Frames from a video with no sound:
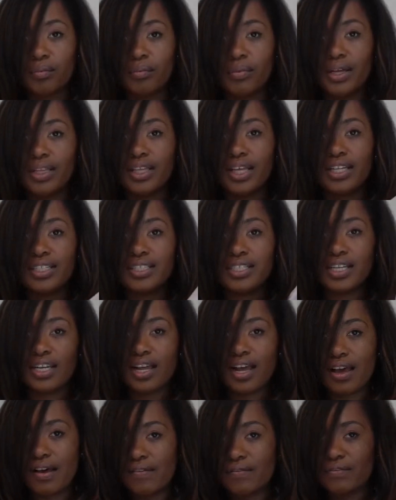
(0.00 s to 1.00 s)
But they did
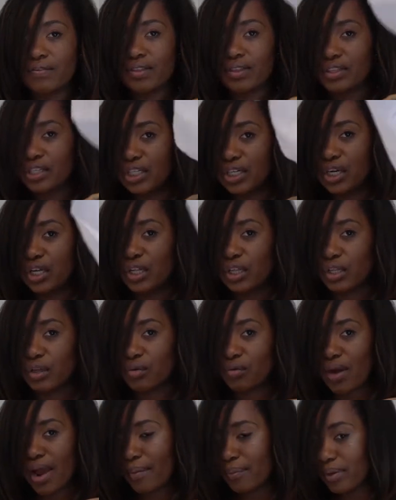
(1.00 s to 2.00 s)
have, you know, a
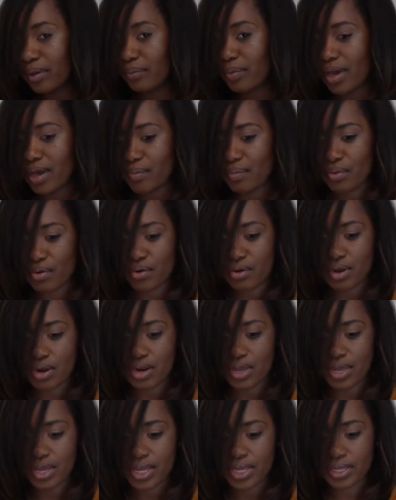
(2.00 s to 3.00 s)
little wrapping paper on
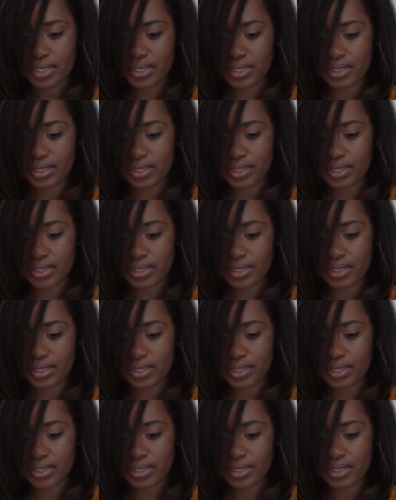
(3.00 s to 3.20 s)
it.